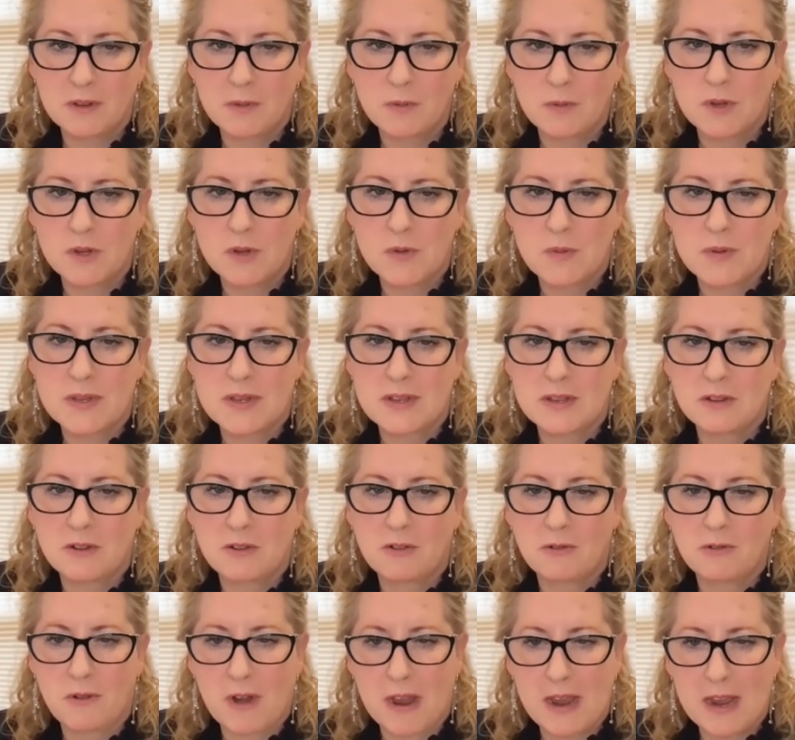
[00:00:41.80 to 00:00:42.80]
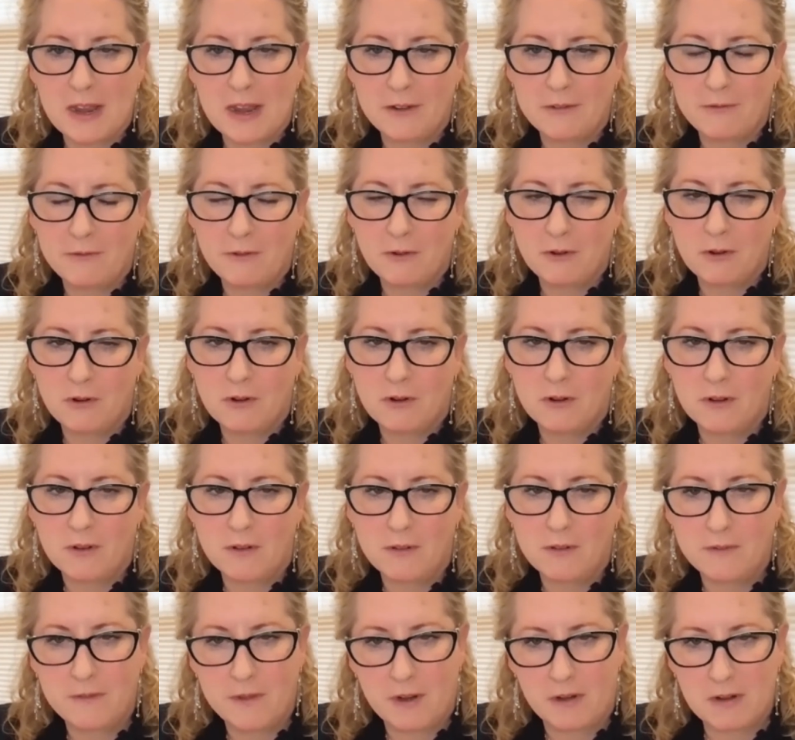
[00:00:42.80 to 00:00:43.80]
which was great
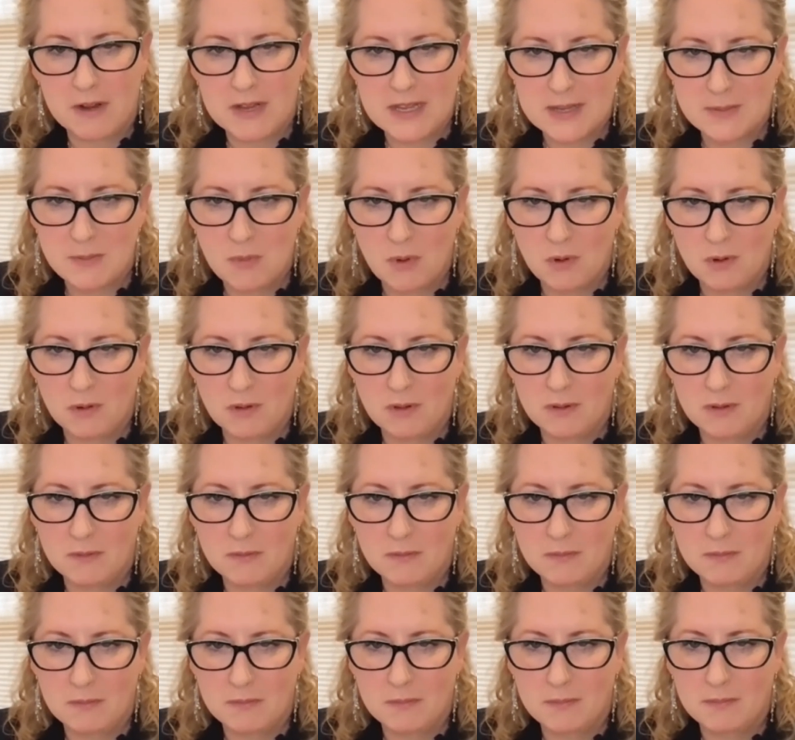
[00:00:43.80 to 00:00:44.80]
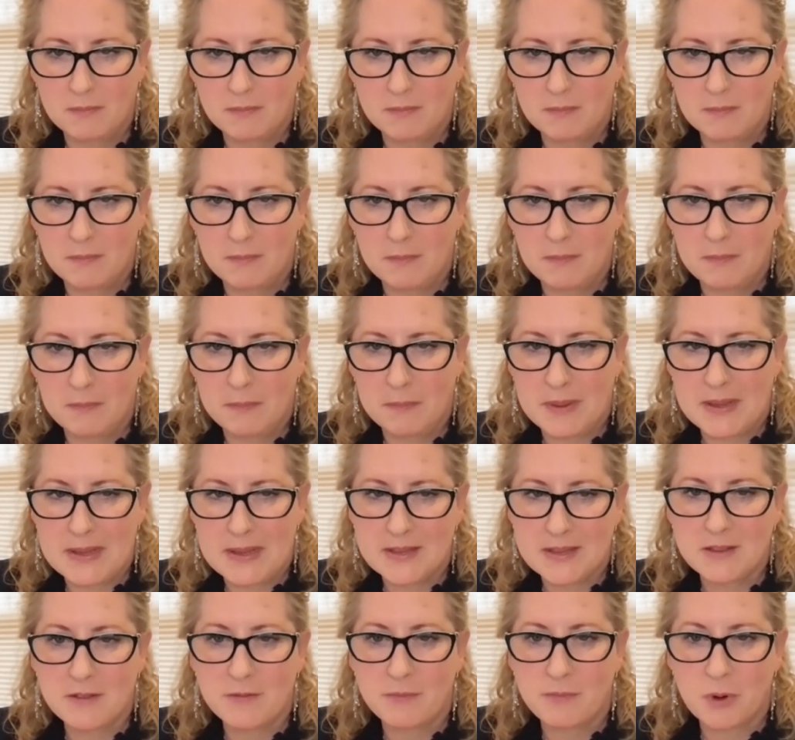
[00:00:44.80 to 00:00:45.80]
for very small
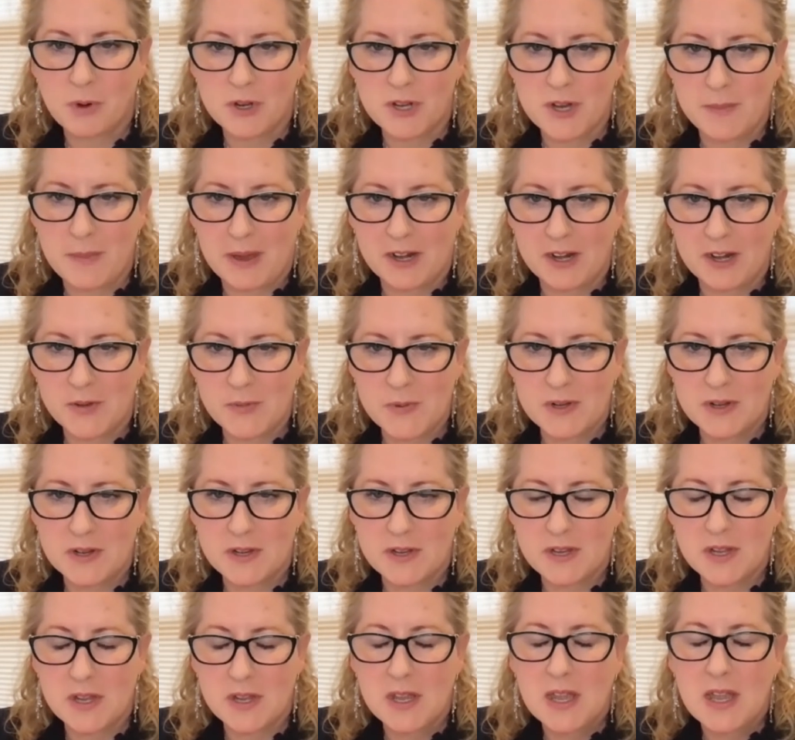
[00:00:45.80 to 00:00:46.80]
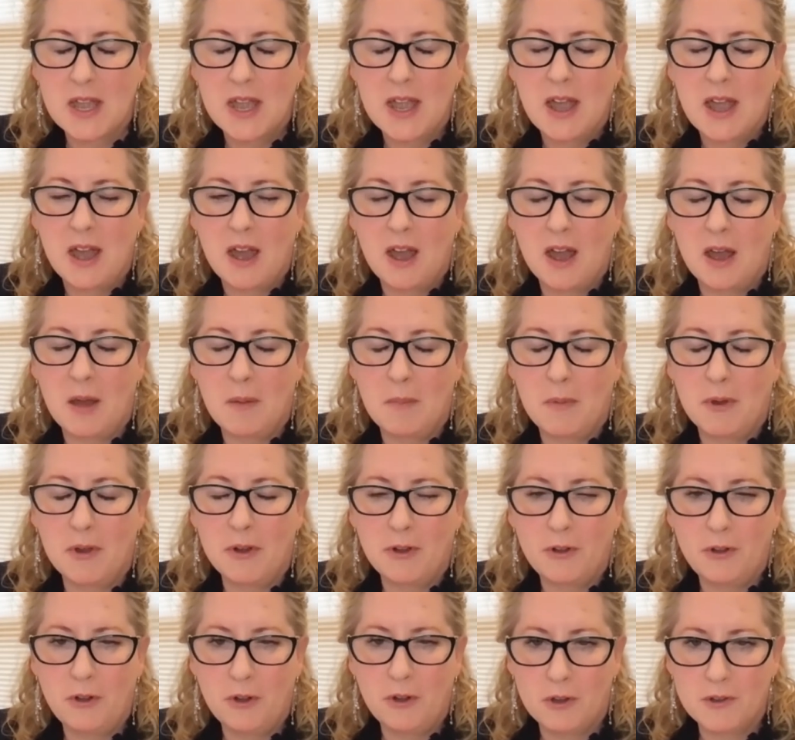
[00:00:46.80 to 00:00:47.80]
pieces of project management.
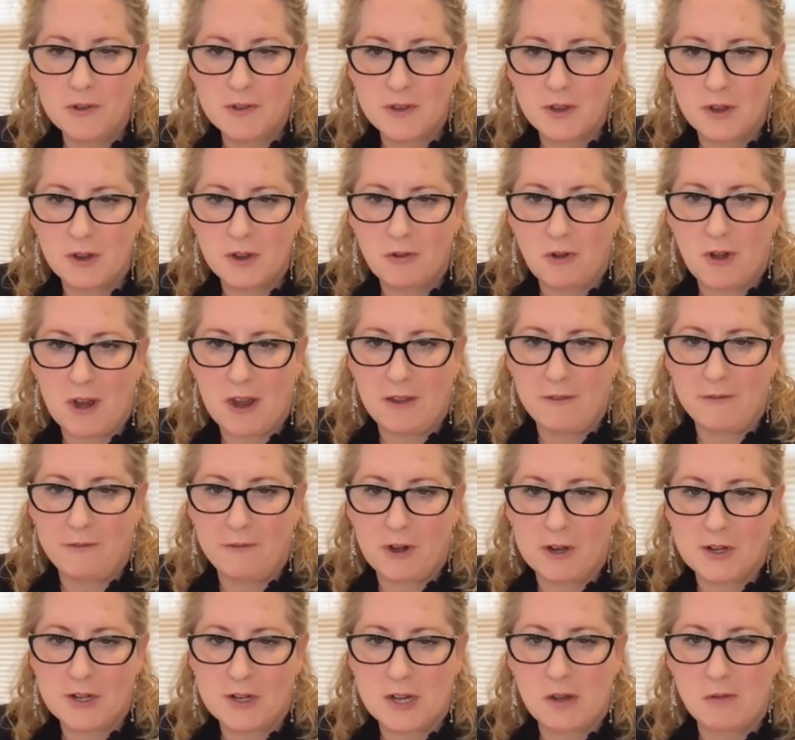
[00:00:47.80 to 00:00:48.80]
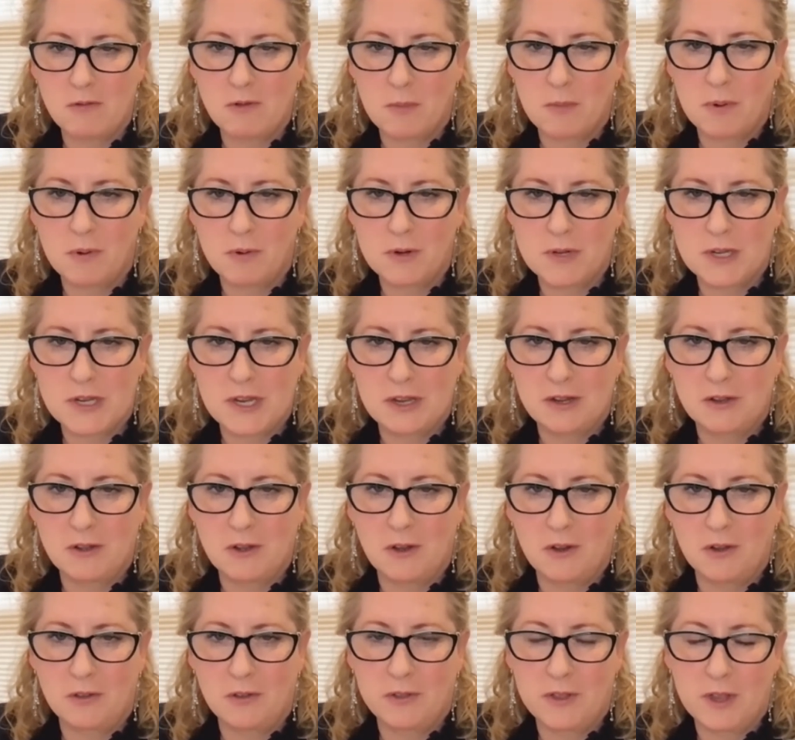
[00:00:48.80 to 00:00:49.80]
Not so great for actually reporting
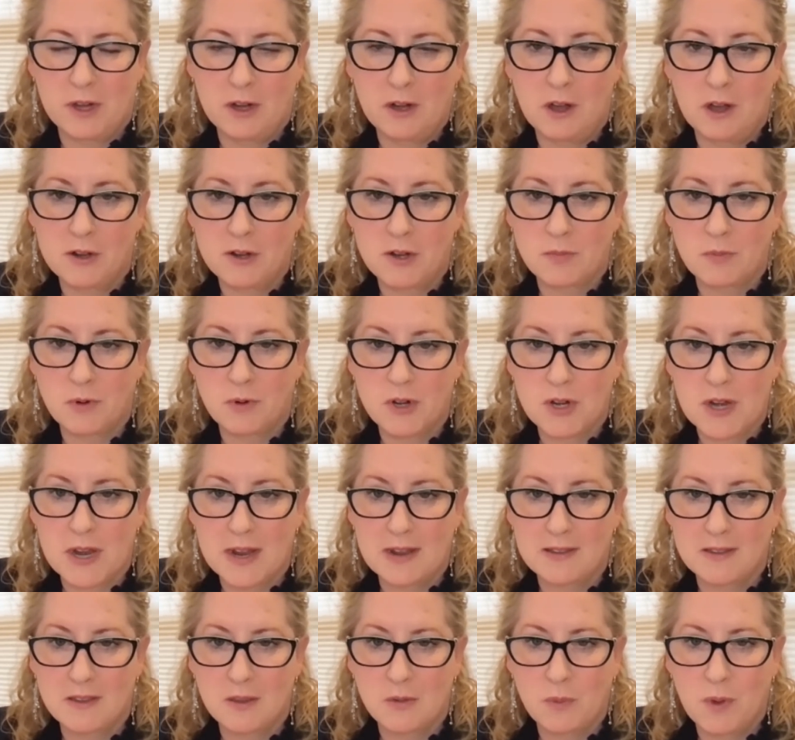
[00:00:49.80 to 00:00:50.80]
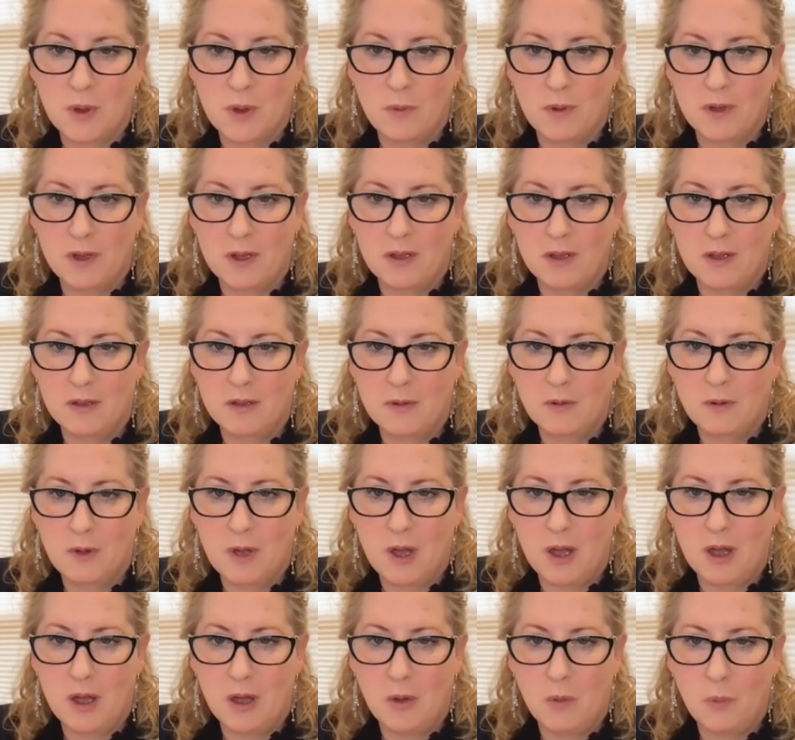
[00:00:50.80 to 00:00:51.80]
on the larger projects that we were
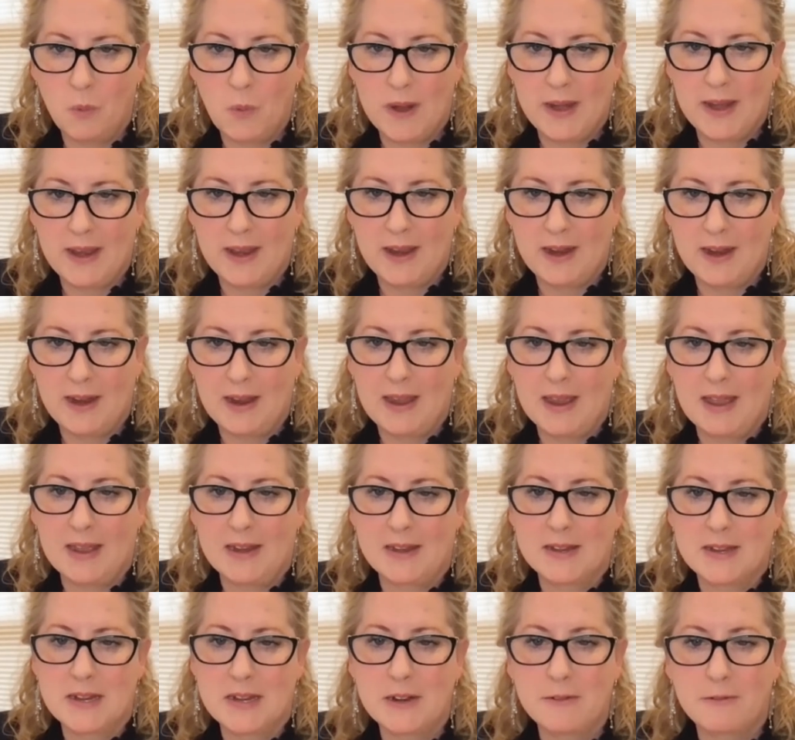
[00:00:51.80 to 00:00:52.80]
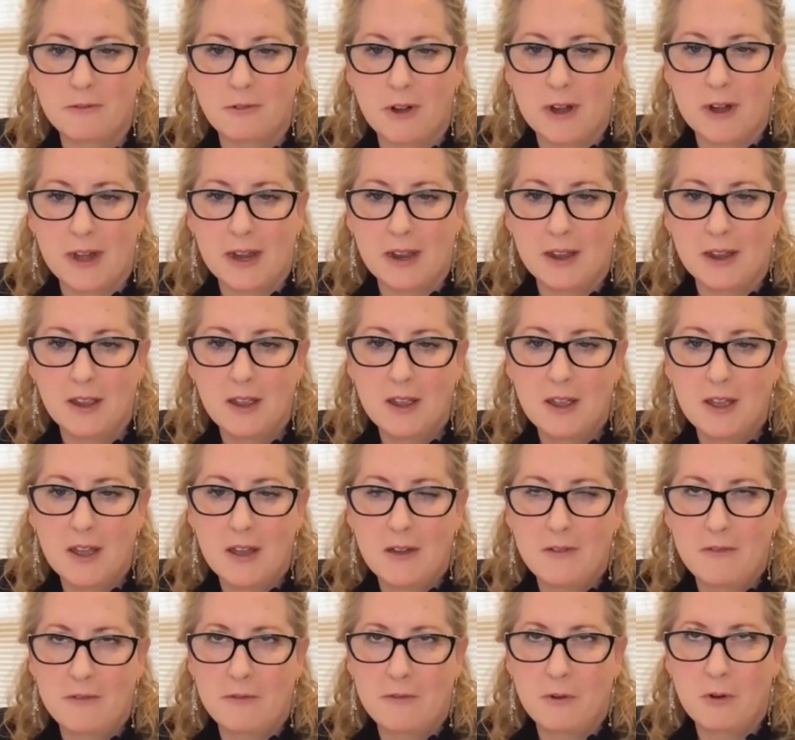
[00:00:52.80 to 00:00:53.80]
winning and delivering
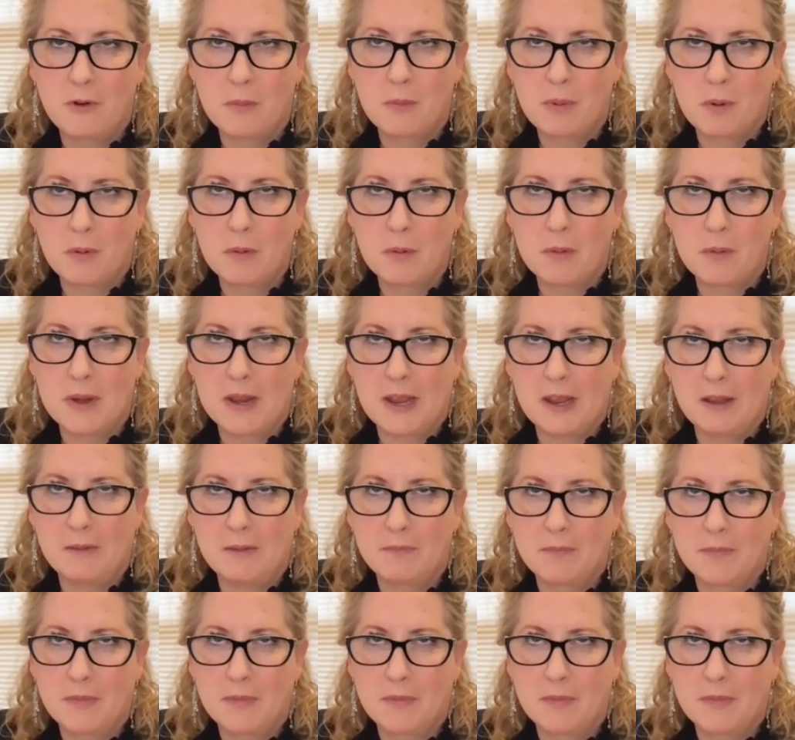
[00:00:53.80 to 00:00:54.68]
for probably